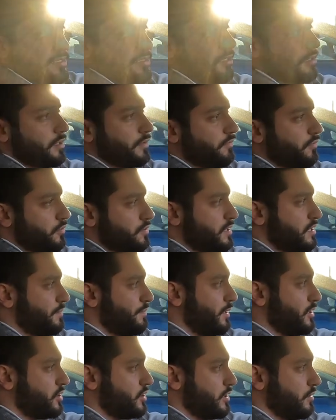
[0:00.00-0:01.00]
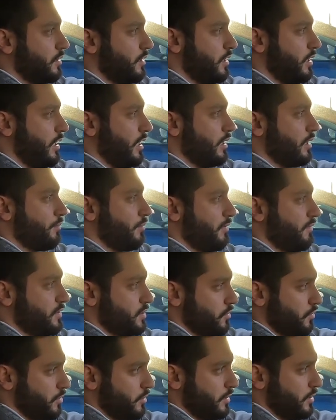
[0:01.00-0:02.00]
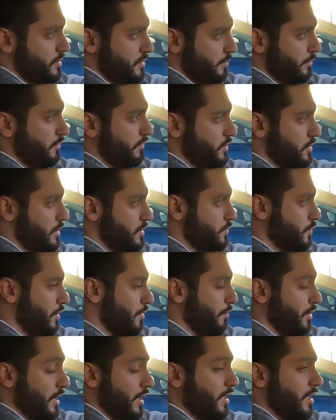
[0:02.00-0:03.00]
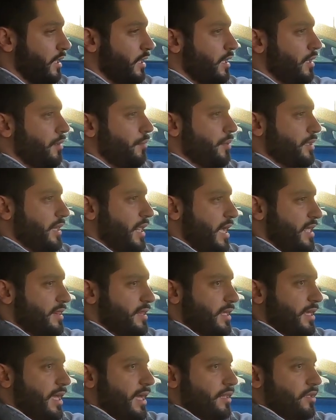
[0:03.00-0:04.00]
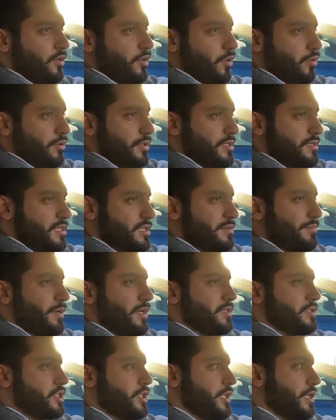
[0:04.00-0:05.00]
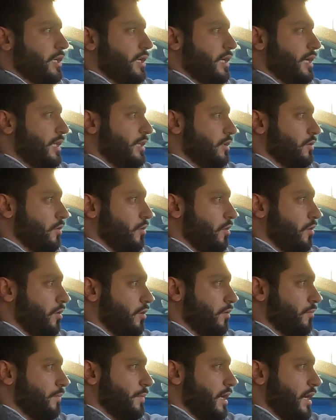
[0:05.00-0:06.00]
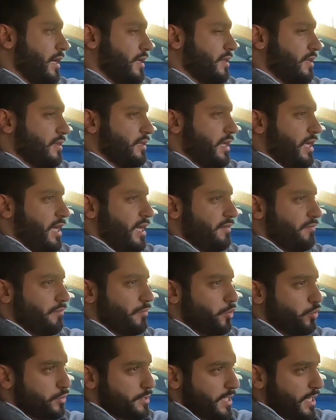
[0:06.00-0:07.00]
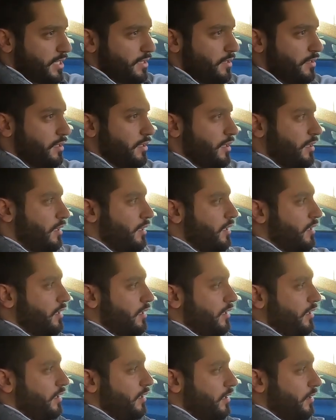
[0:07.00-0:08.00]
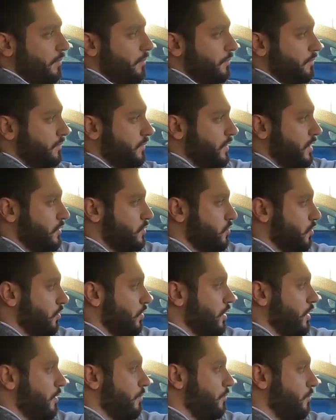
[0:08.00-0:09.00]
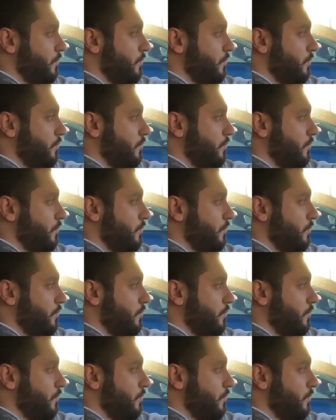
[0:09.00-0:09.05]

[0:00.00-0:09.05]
done the full suspension, and the previous owner did some of it as well, but that thing had Coney suspension and all. I think they had moose head control arm